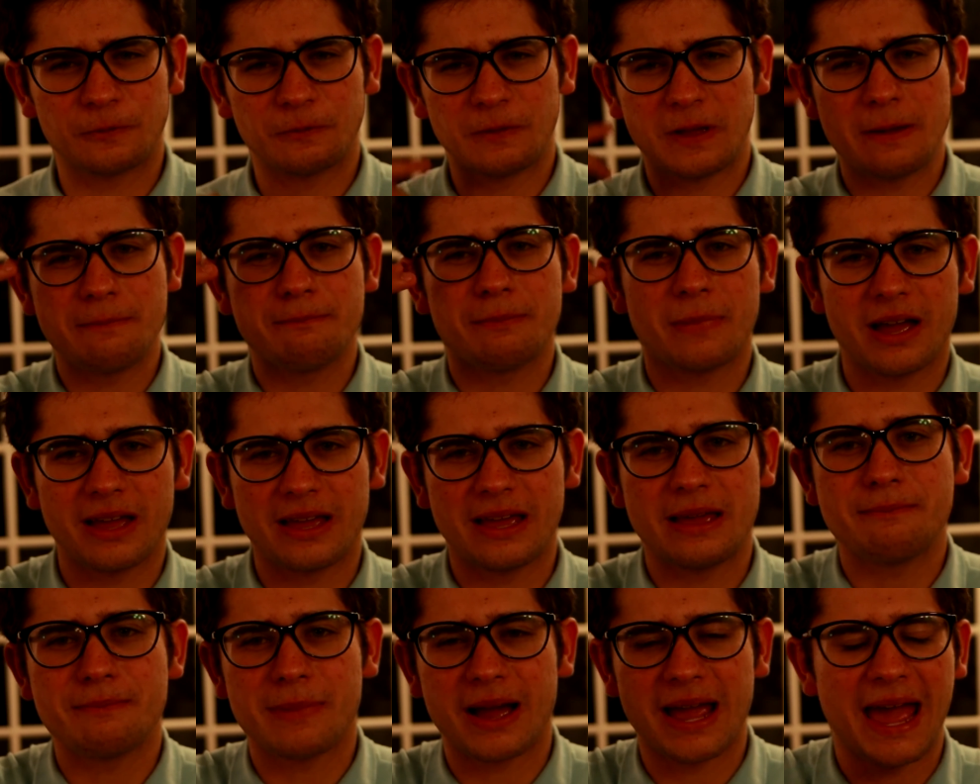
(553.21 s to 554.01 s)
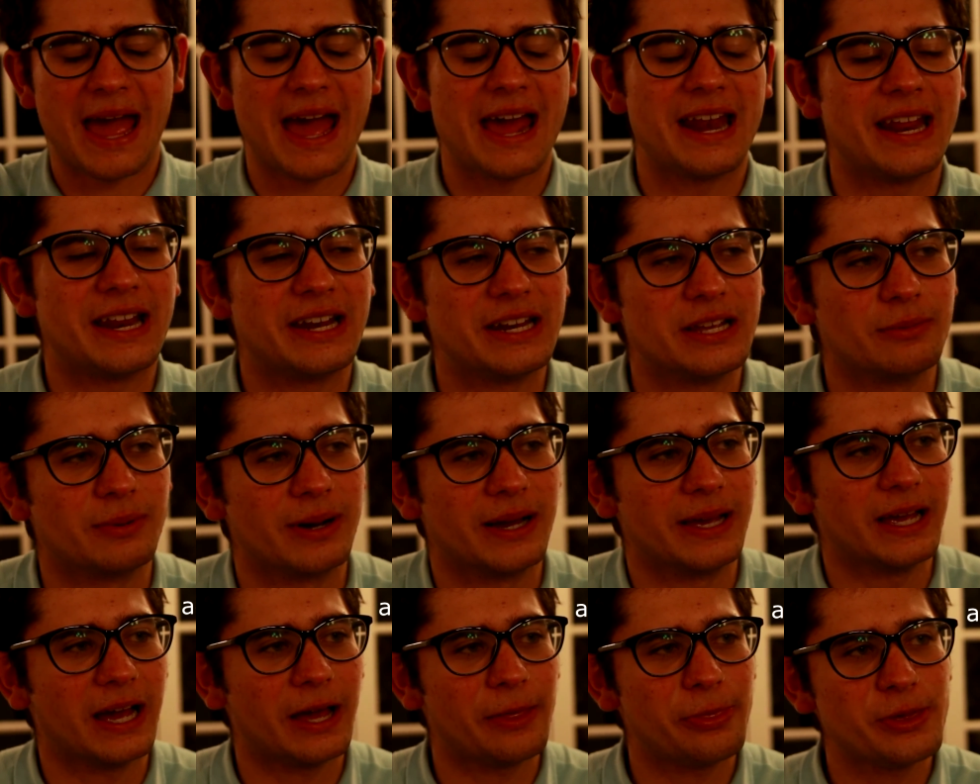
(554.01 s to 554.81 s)
in my head
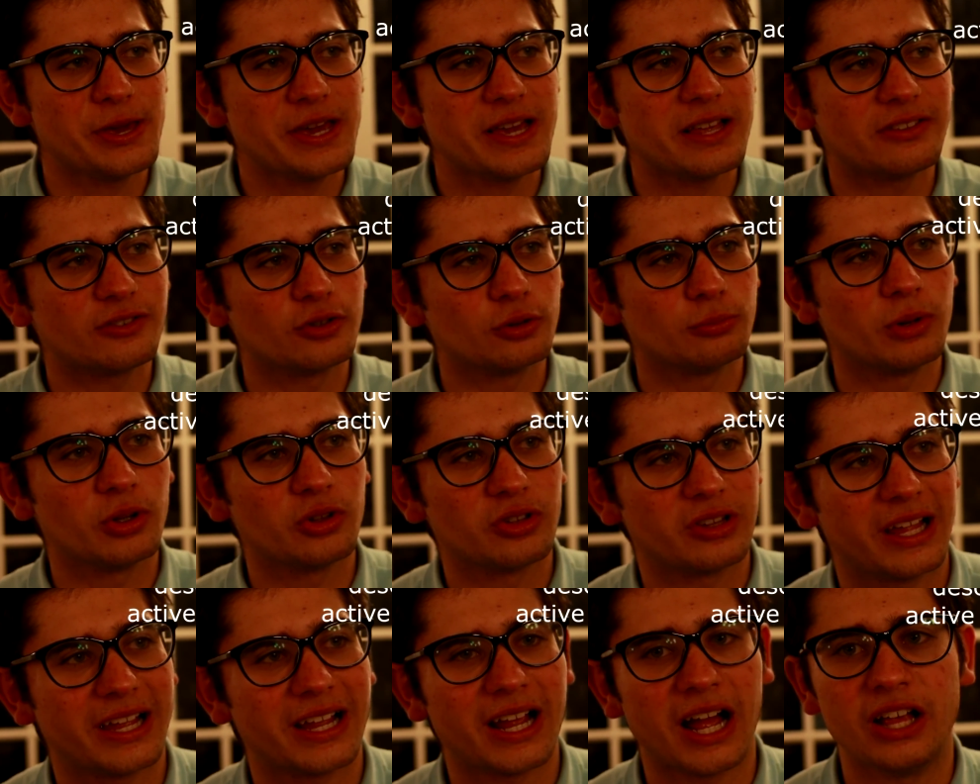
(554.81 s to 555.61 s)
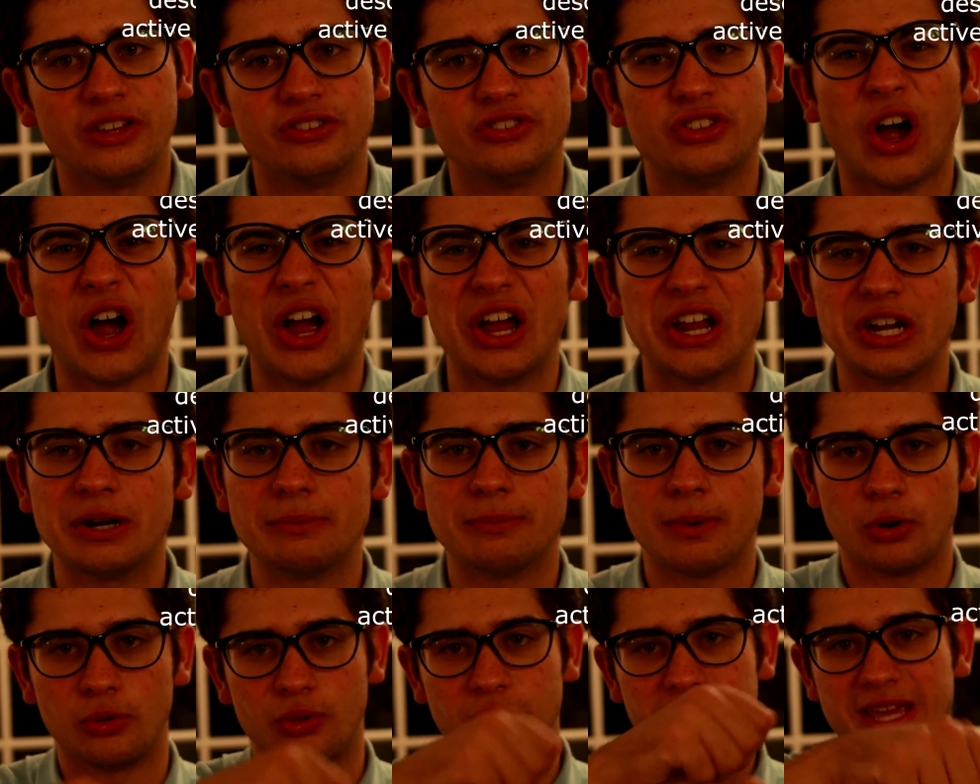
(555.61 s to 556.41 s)
anyway, I think it's almost like a
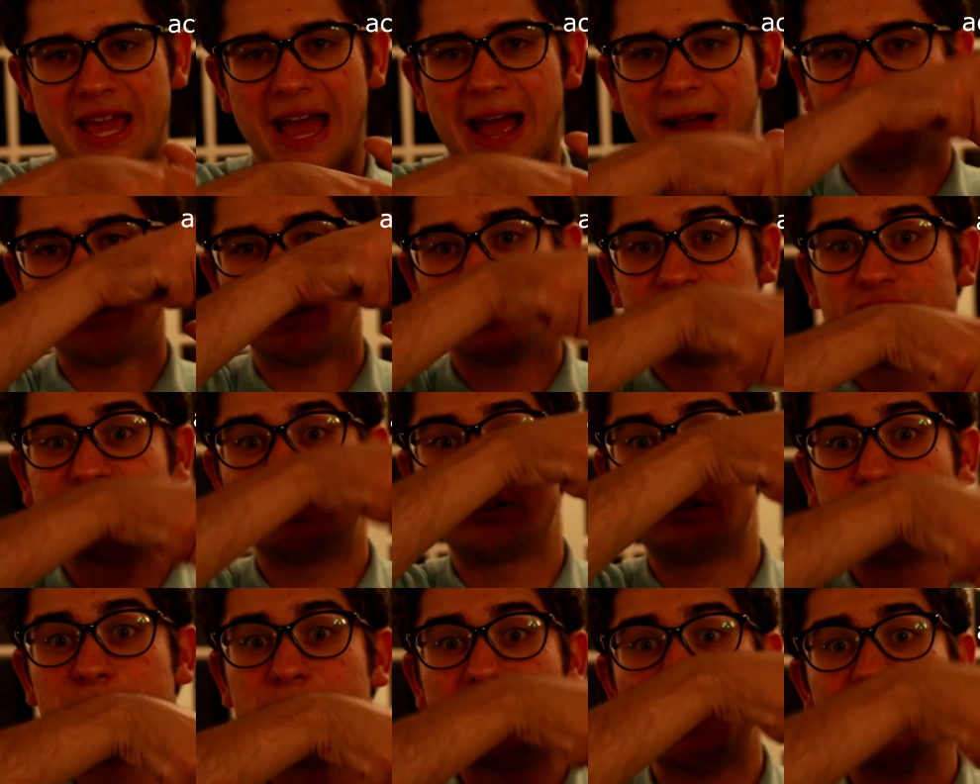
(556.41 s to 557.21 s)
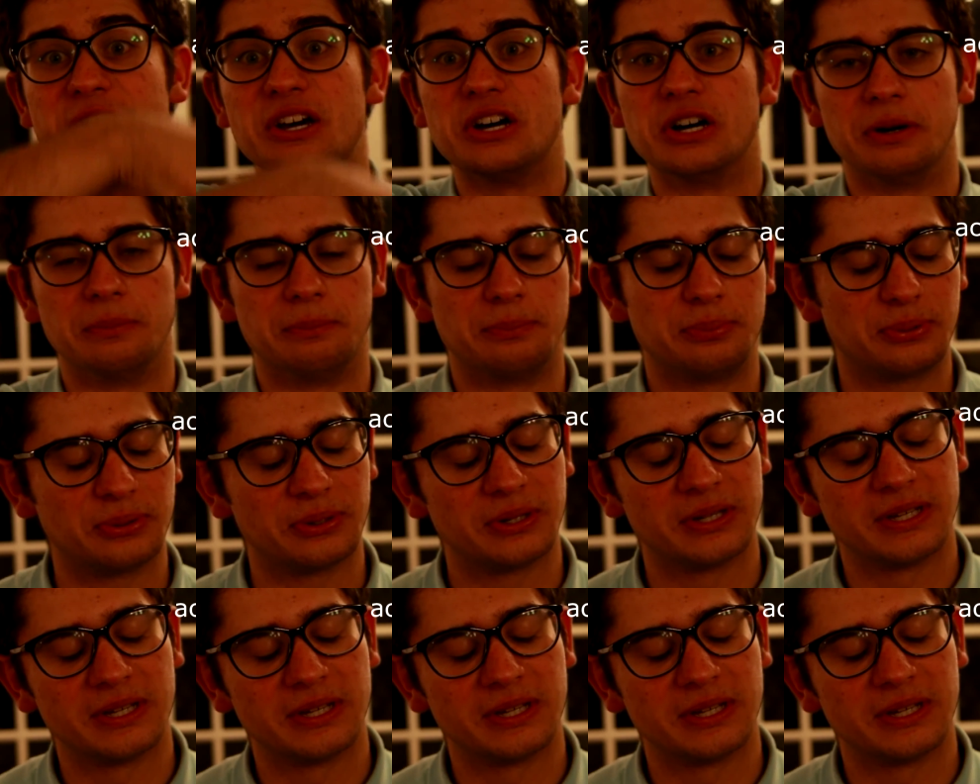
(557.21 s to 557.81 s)
dynamo that you have to spin up.